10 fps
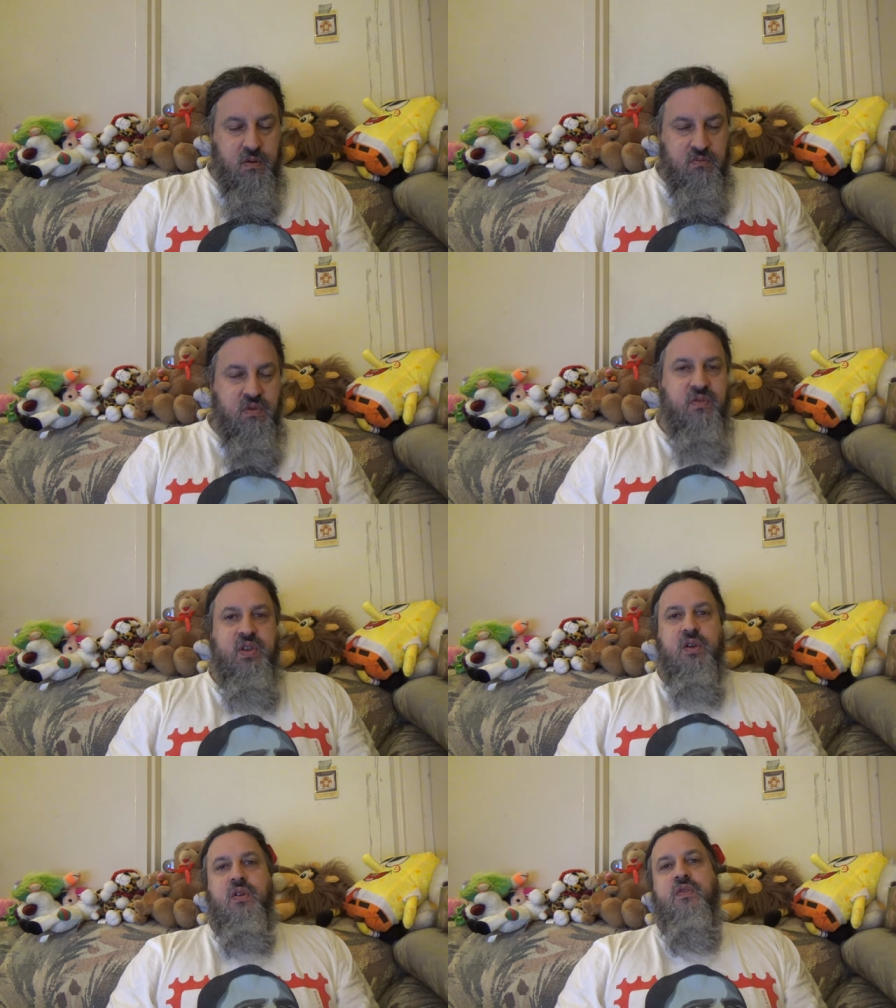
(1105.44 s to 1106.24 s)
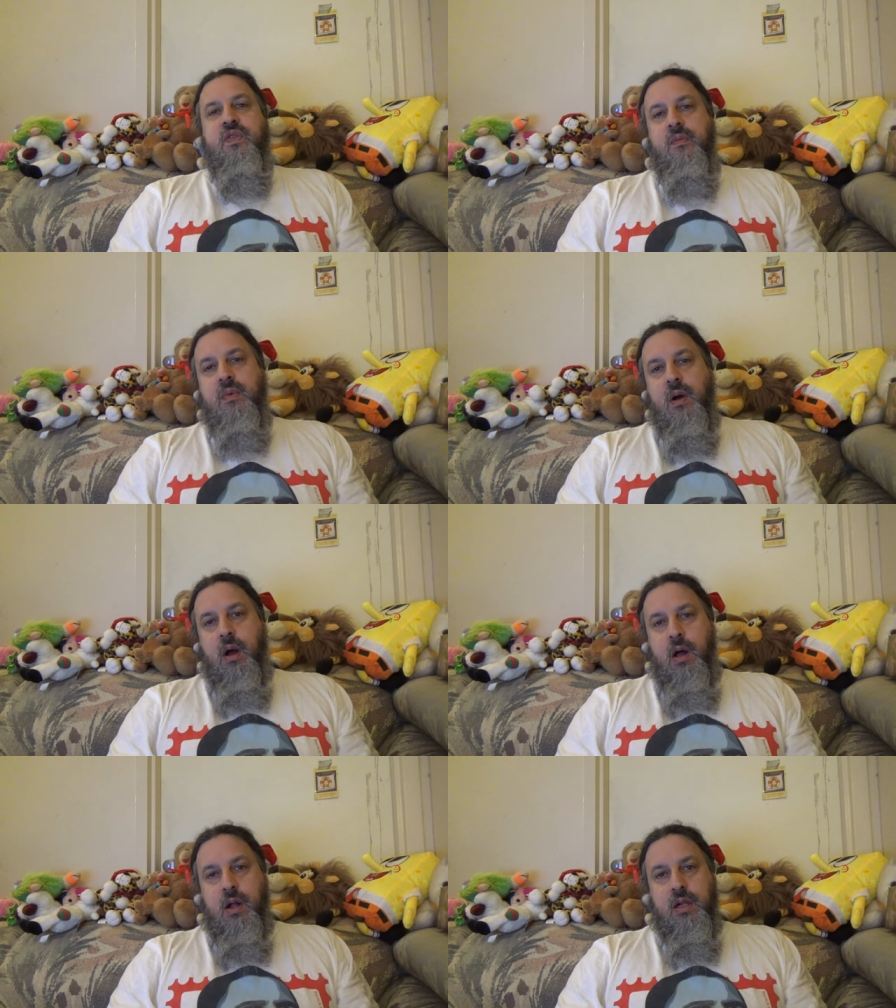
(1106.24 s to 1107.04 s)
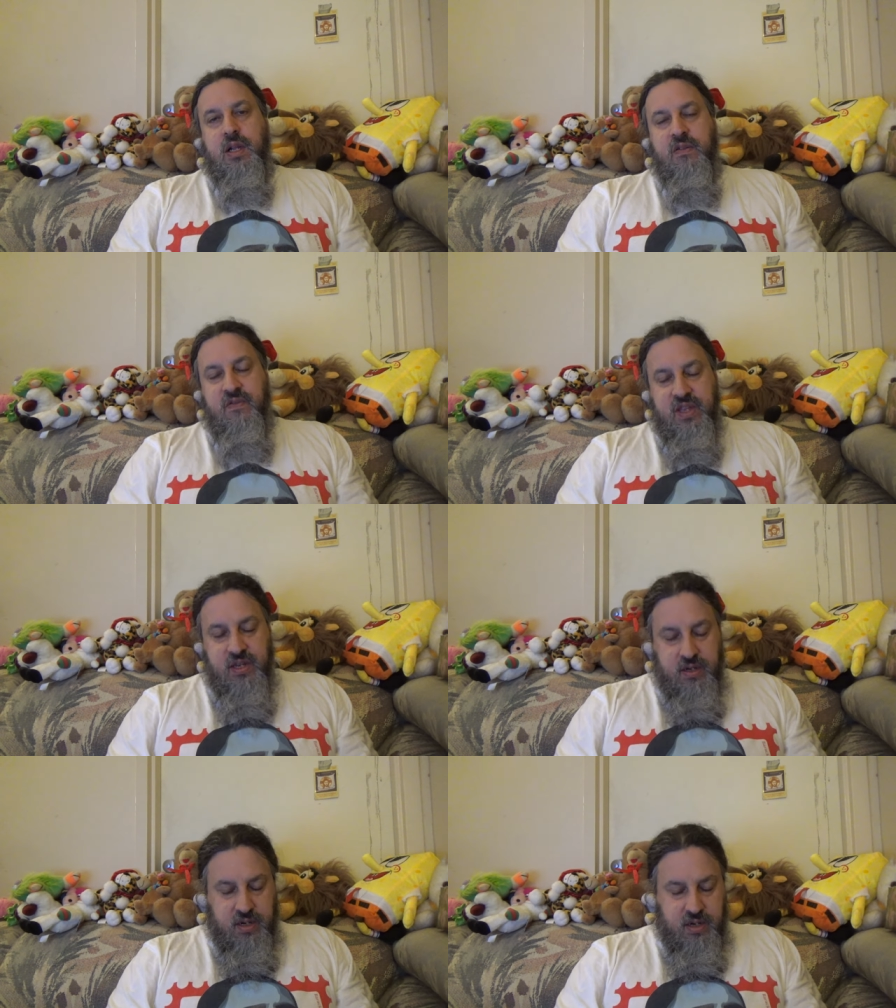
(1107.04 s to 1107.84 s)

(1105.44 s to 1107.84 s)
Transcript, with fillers: review from all of the